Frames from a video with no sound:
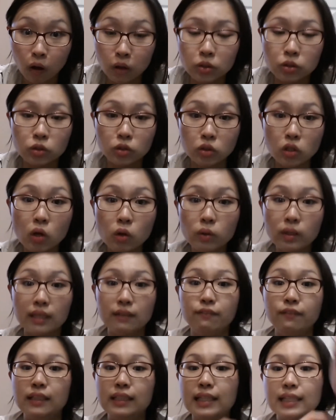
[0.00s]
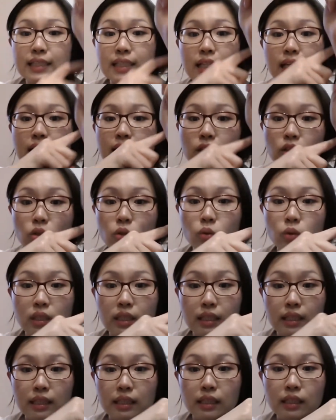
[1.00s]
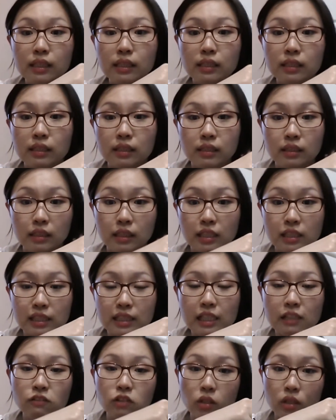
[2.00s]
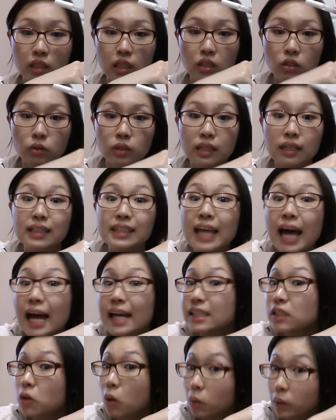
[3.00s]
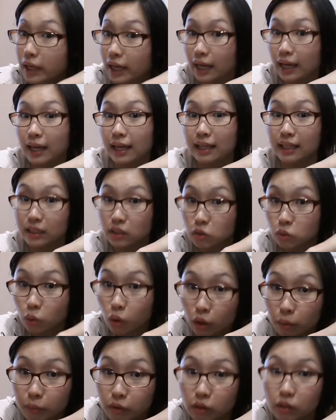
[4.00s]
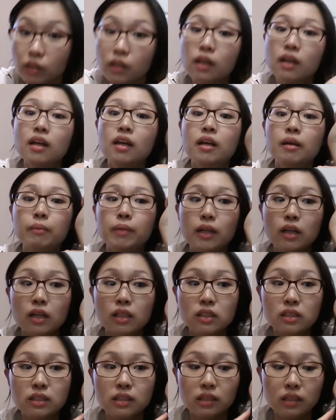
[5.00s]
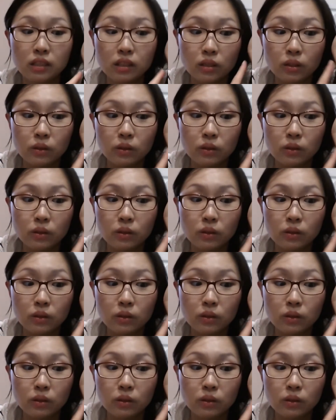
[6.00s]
So if it doesn't hit you here, the sleeves don't hit you here, that's okay, it's normal. Because,